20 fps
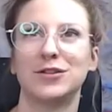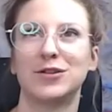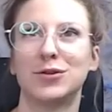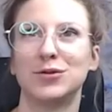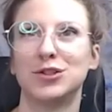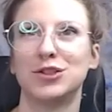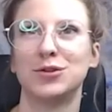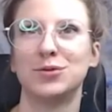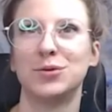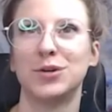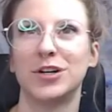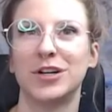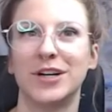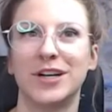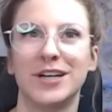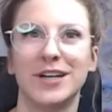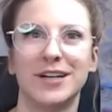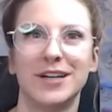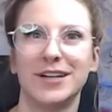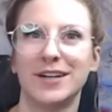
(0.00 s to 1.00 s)
Don't you
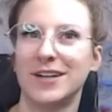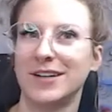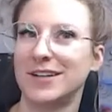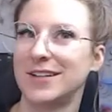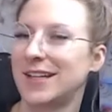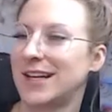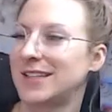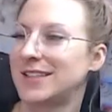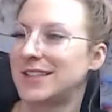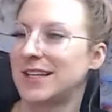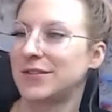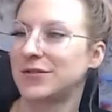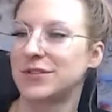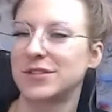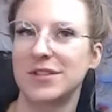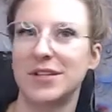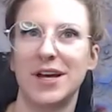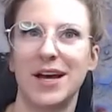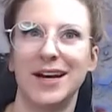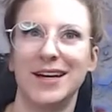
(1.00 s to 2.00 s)
worry. That
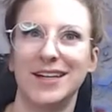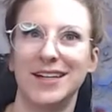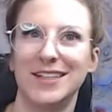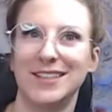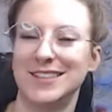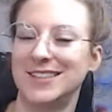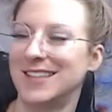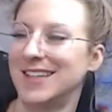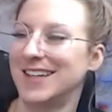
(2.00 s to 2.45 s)
devil's lettuce.